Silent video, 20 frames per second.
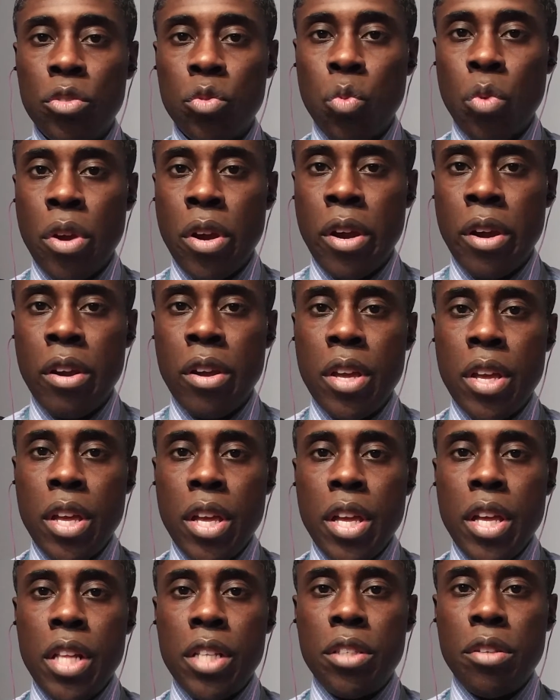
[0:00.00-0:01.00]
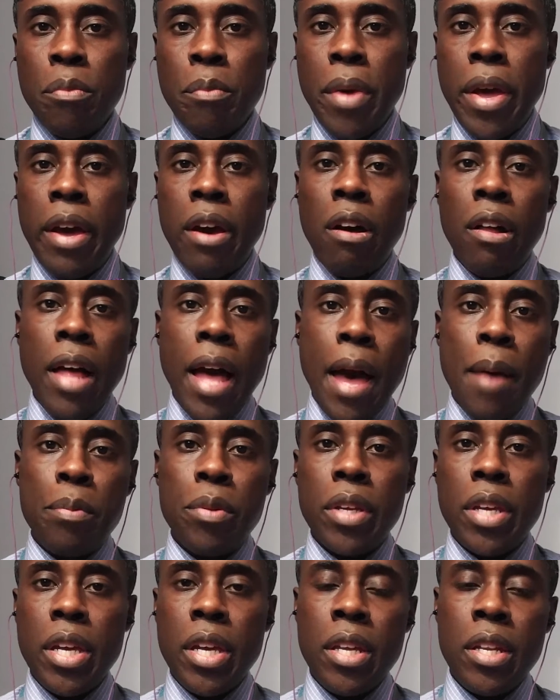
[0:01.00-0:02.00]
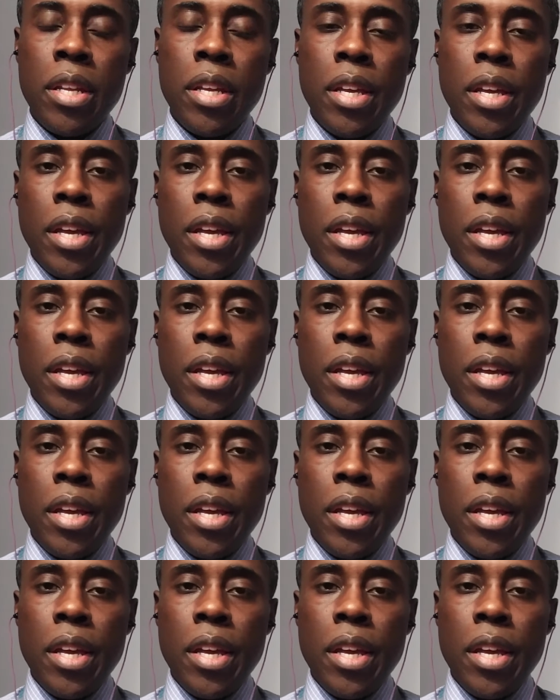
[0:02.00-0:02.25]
where it's a male applicant